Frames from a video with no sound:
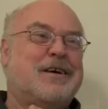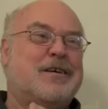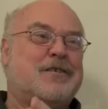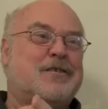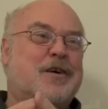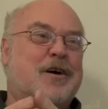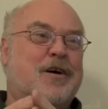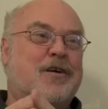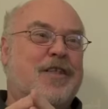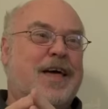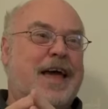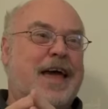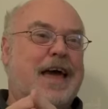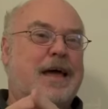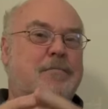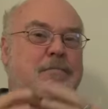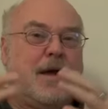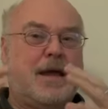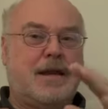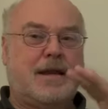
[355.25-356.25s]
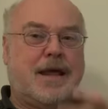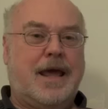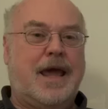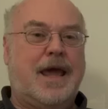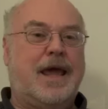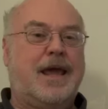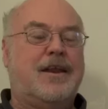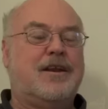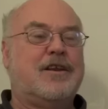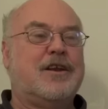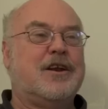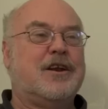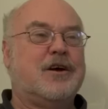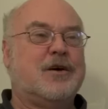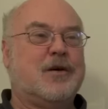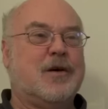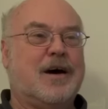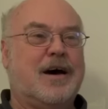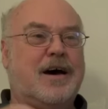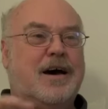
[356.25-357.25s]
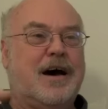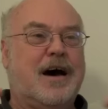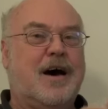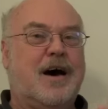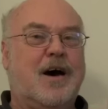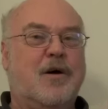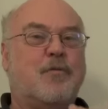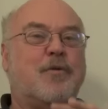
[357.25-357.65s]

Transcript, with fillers: So they had maintained, you know, a,